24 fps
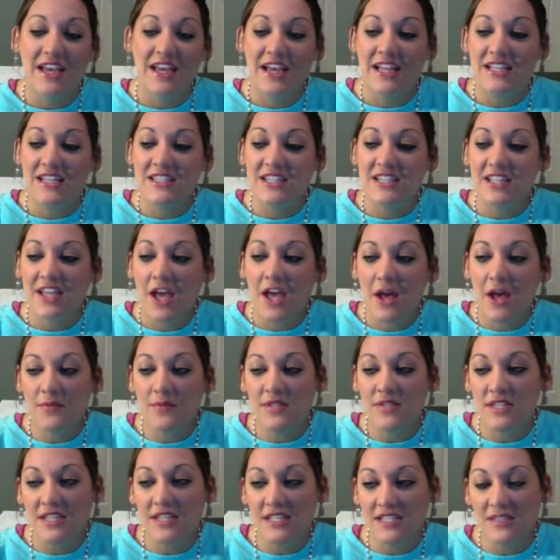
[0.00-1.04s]
to come to
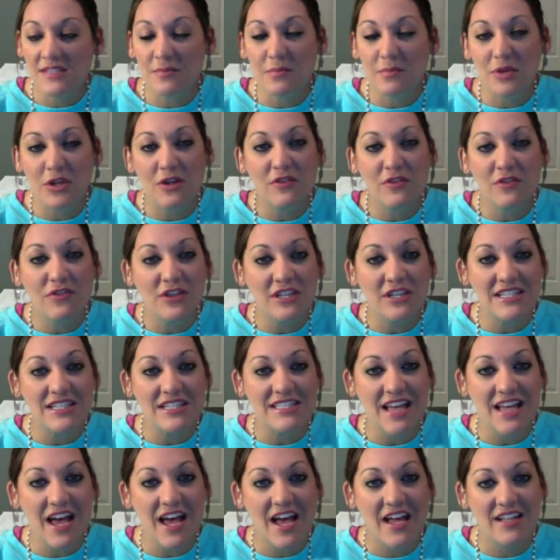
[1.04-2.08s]
this beautifully
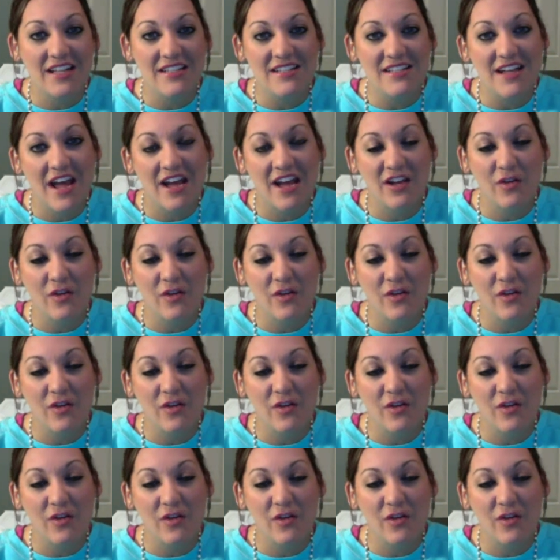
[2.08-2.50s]
designed night